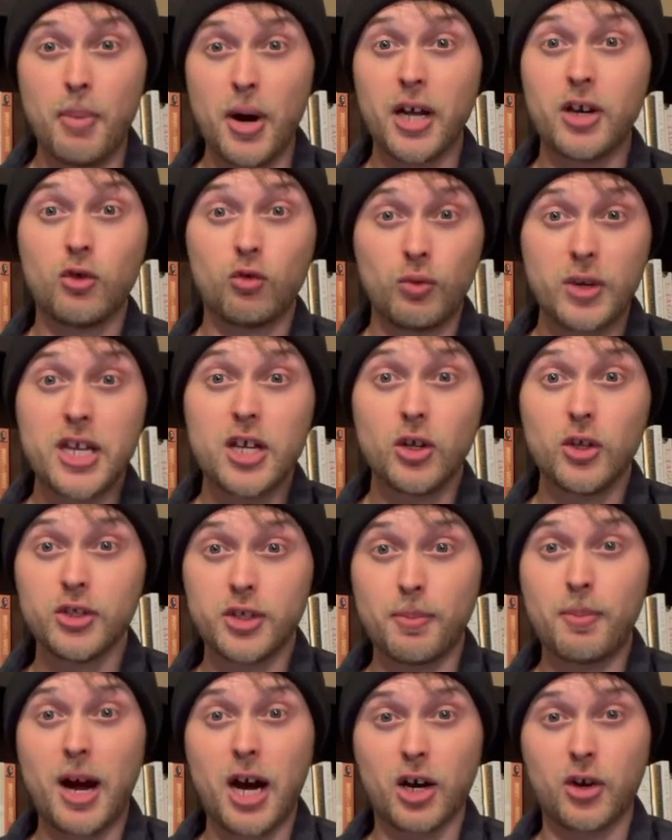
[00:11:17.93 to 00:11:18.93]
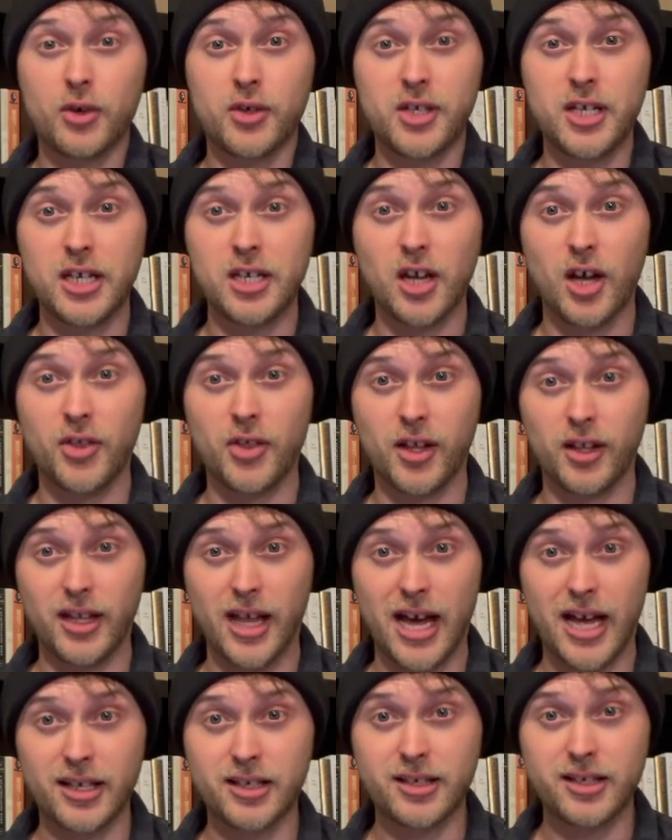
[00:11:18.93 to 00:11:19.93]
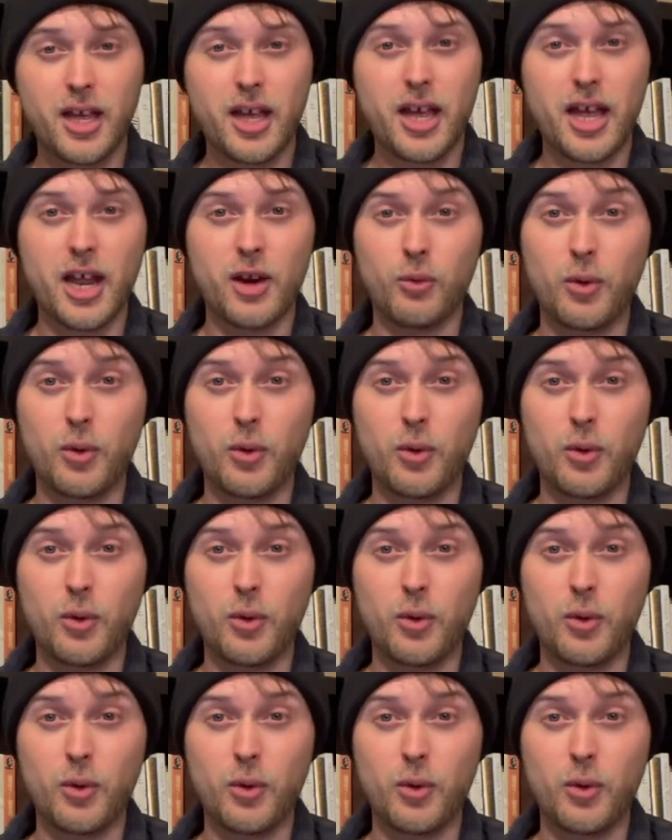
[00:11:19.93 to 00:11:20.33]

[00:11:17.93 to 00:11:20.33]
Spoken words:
but real democracy nonetheless.